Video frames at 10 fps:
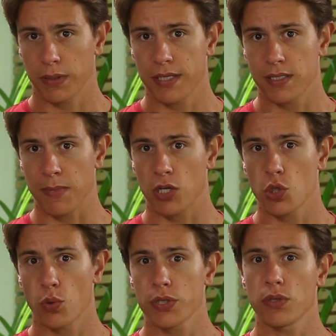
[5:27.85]
please make
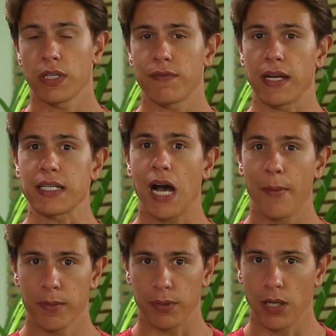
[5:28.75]
sure to leave a
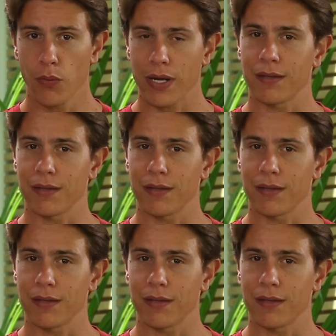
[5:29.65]
comment below,